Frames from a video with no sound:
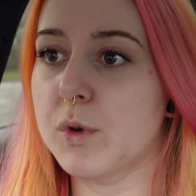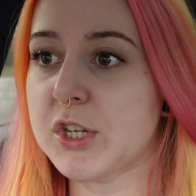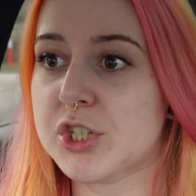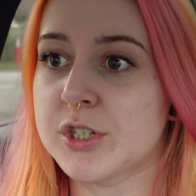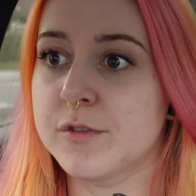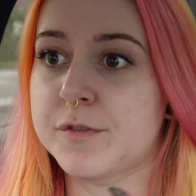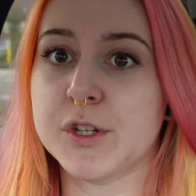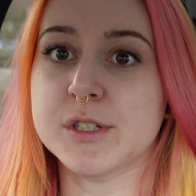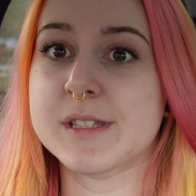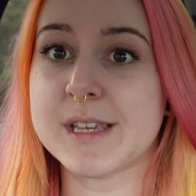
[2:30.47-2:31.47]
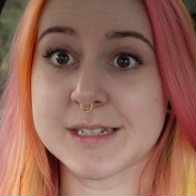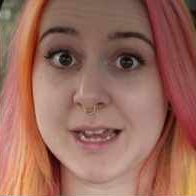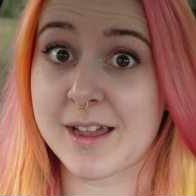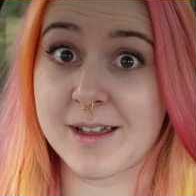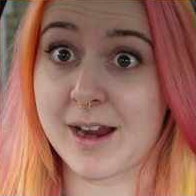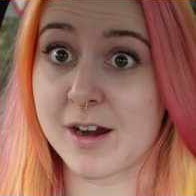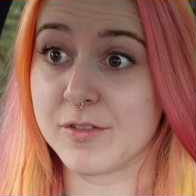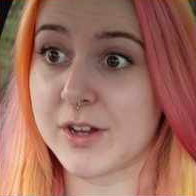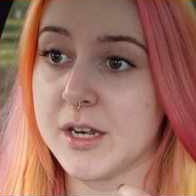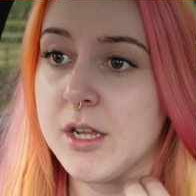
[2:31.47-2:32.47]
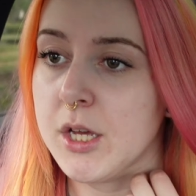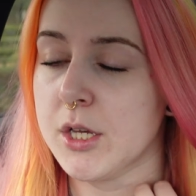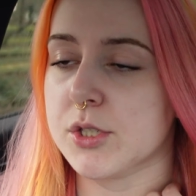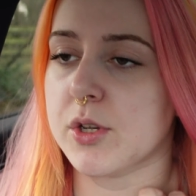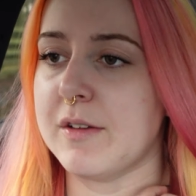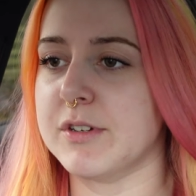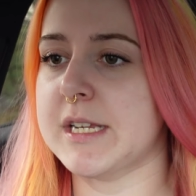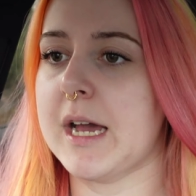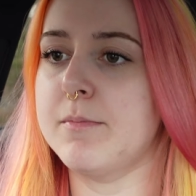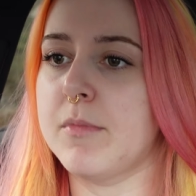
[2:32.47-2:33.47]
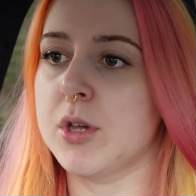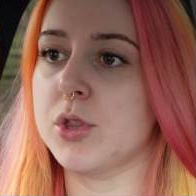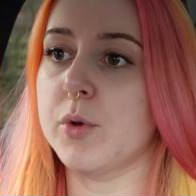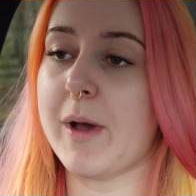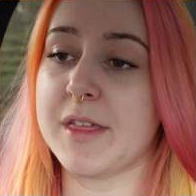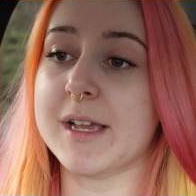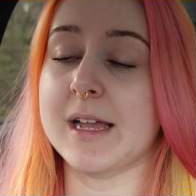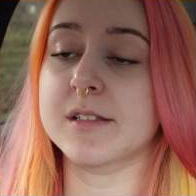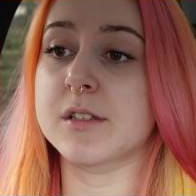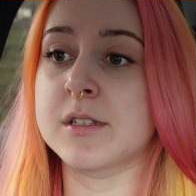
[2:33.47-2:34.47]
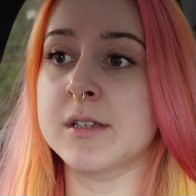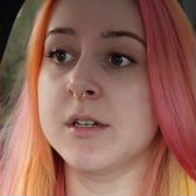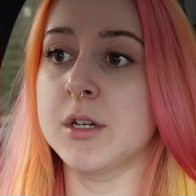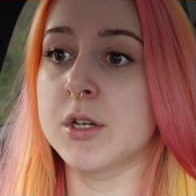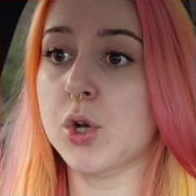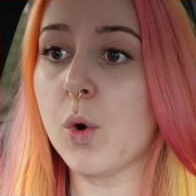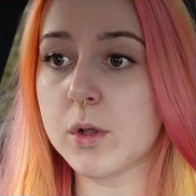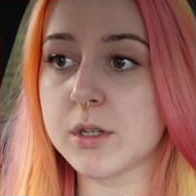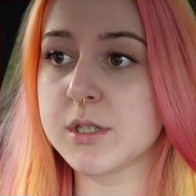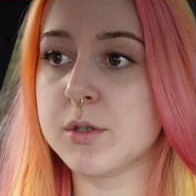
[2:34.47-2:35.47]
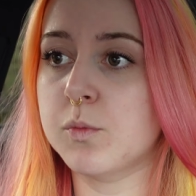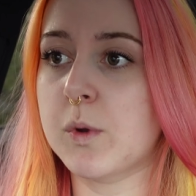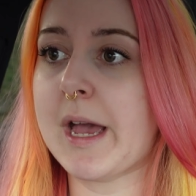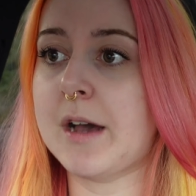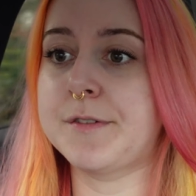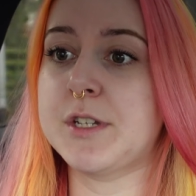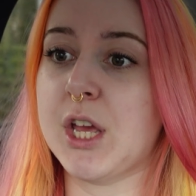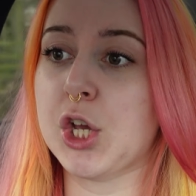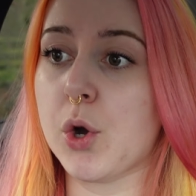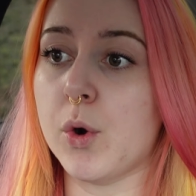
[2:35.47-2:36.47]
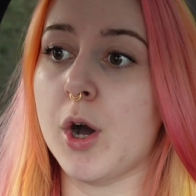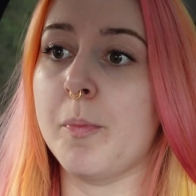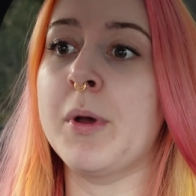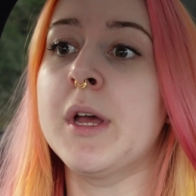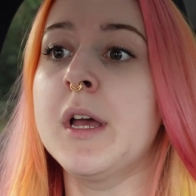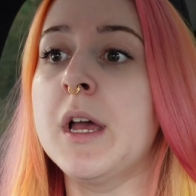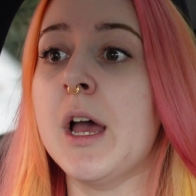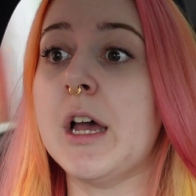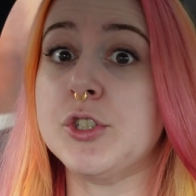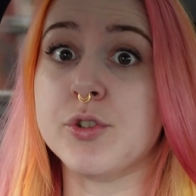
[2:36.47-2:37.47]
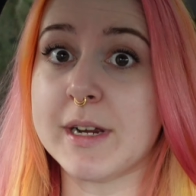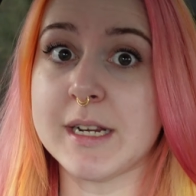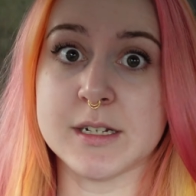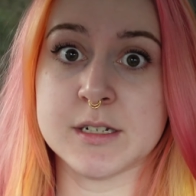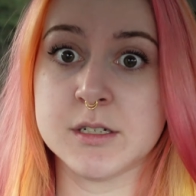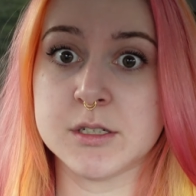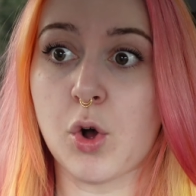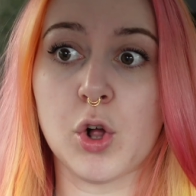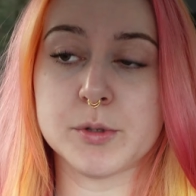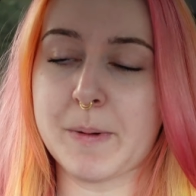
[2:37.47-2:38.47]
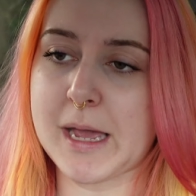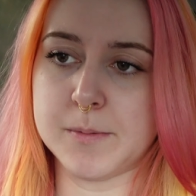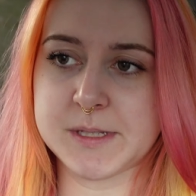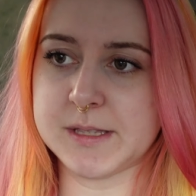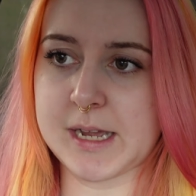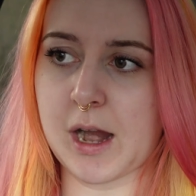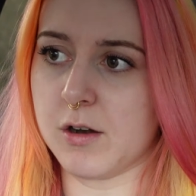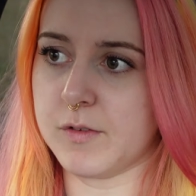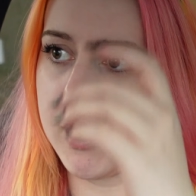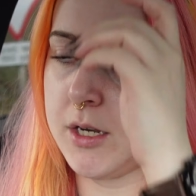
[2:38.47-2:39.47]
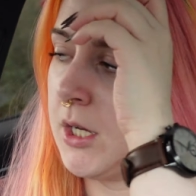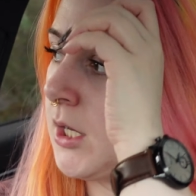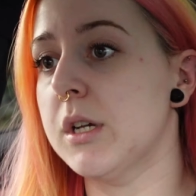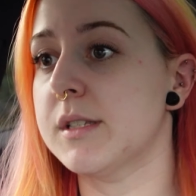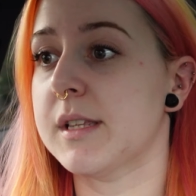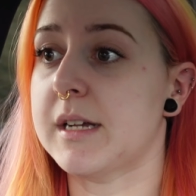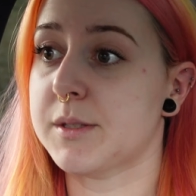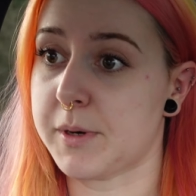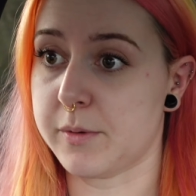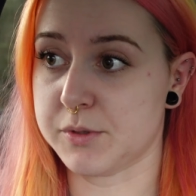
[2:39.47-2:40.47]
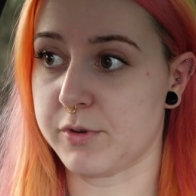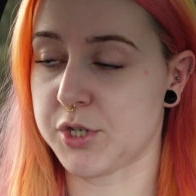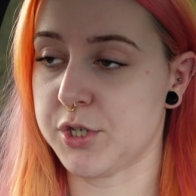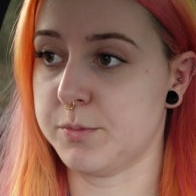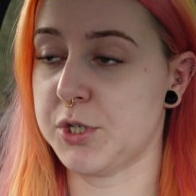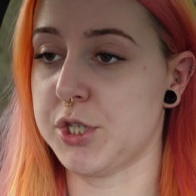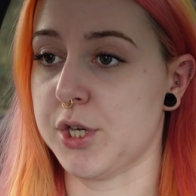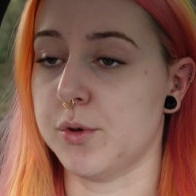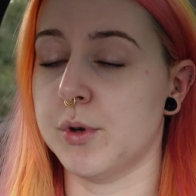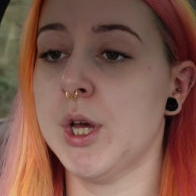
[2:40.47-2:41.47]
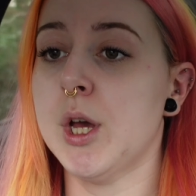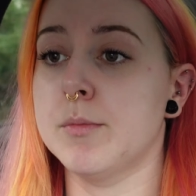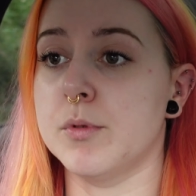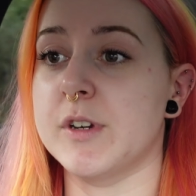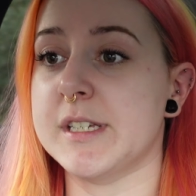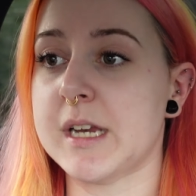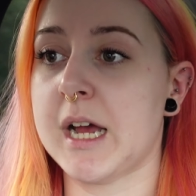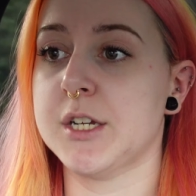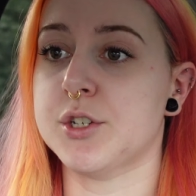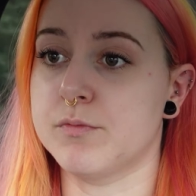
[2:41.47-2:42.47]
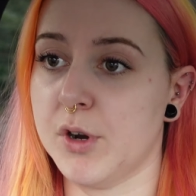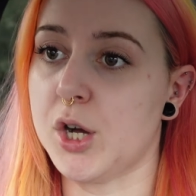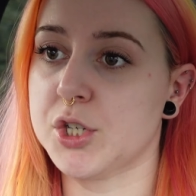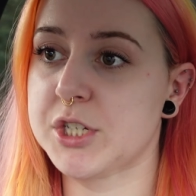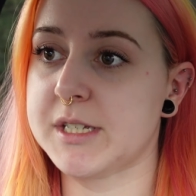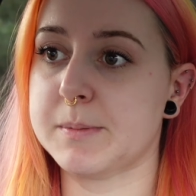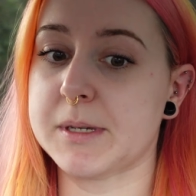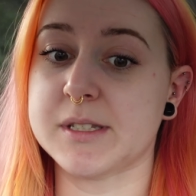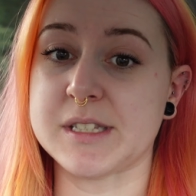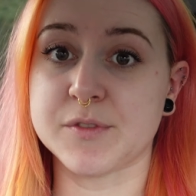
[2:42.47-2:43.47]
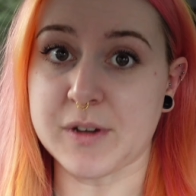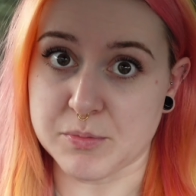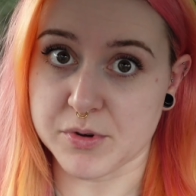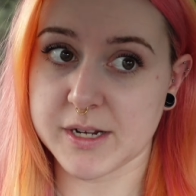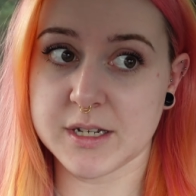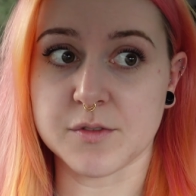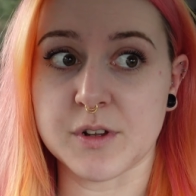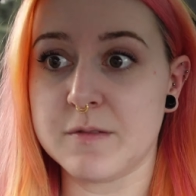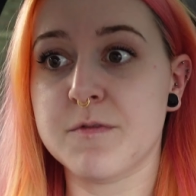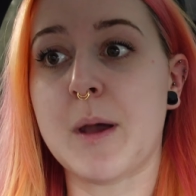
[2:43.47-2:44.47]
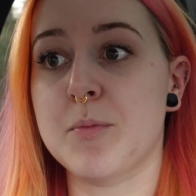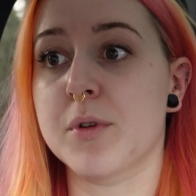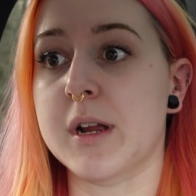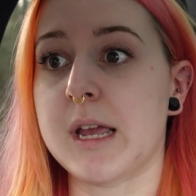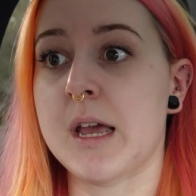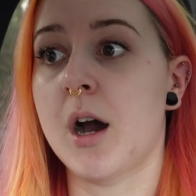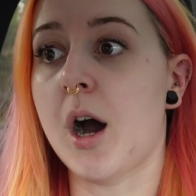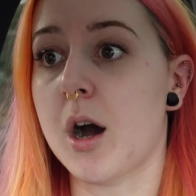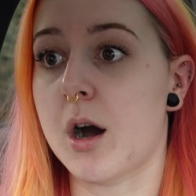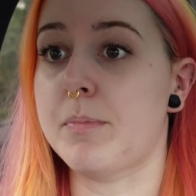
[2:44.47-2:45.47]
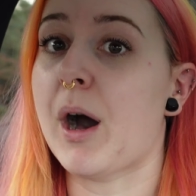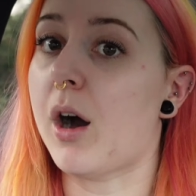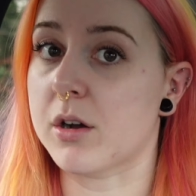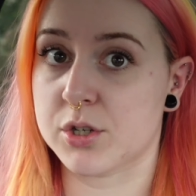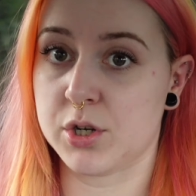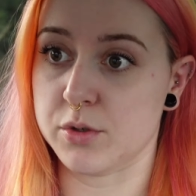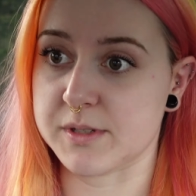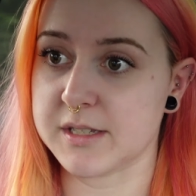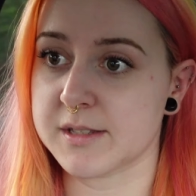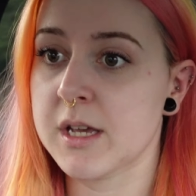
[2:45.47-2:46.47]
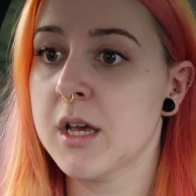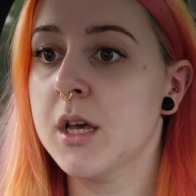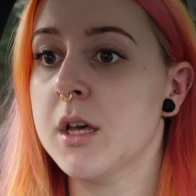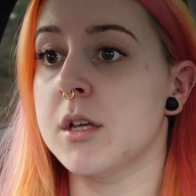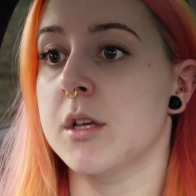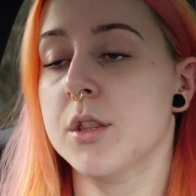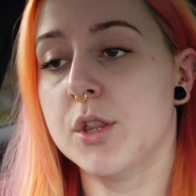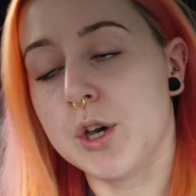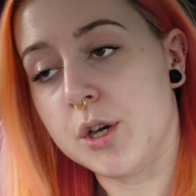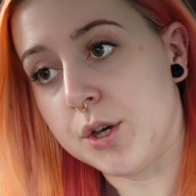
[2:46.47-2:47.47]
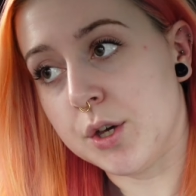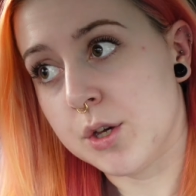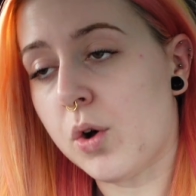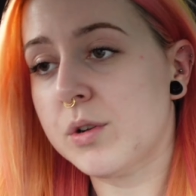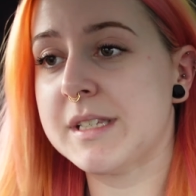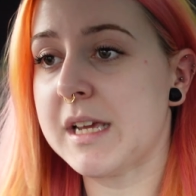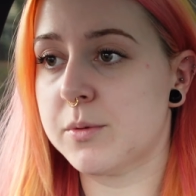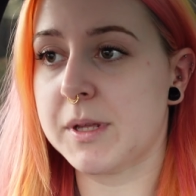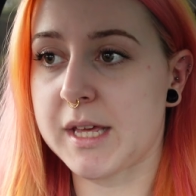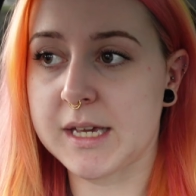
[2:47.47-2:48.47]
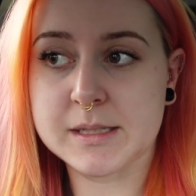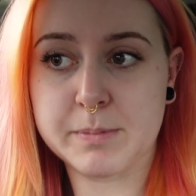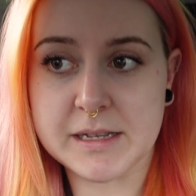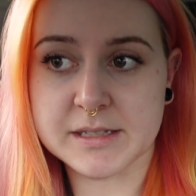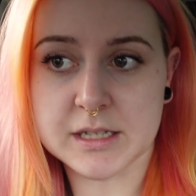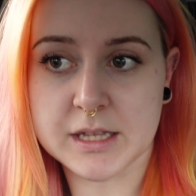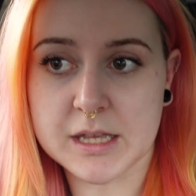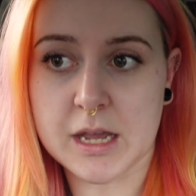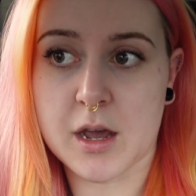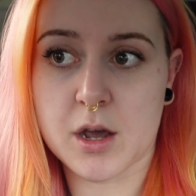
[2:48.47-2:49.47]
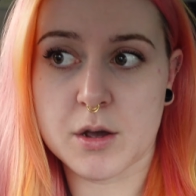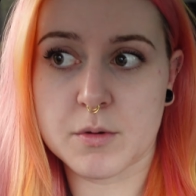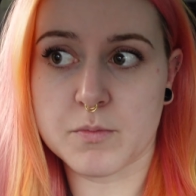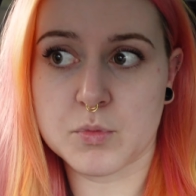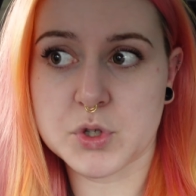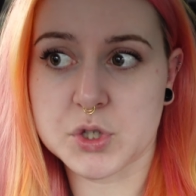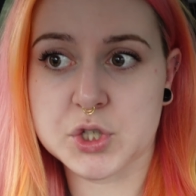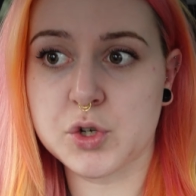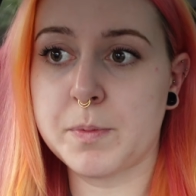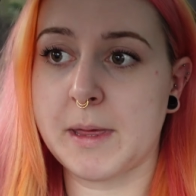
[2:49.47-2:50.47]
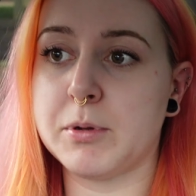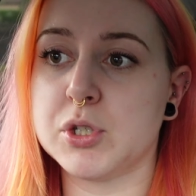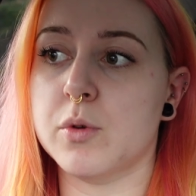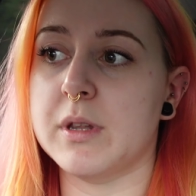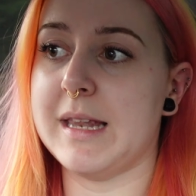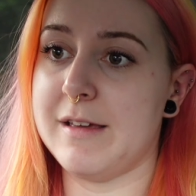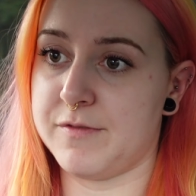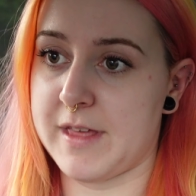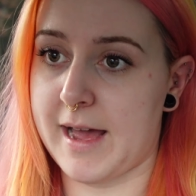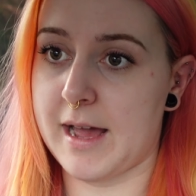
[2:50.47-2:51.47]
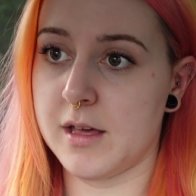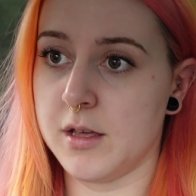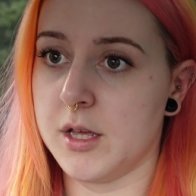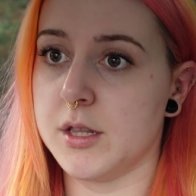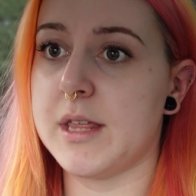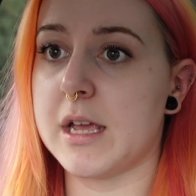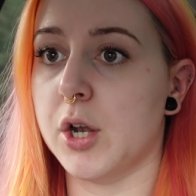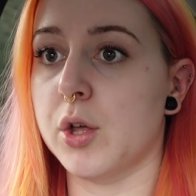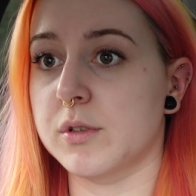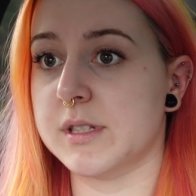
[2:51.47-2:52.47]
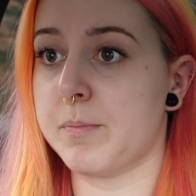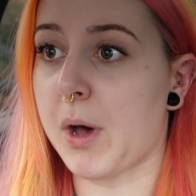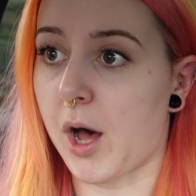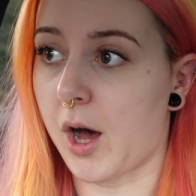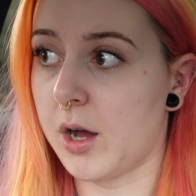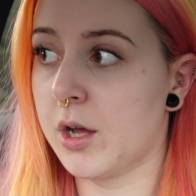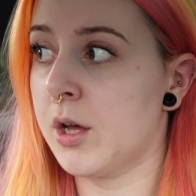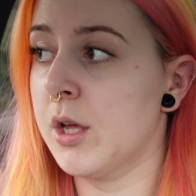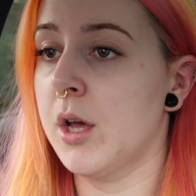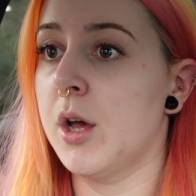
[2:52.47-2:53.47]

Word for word: which floods the entire caravan. So every time the weather gets cold, we have to go up and drain all the pipes in the caravan. So that's what I was rushing up to do. The reason I had to rush is because it's February, and in February, our park closes. The whole deal with it is basically so people don't live there, they close the park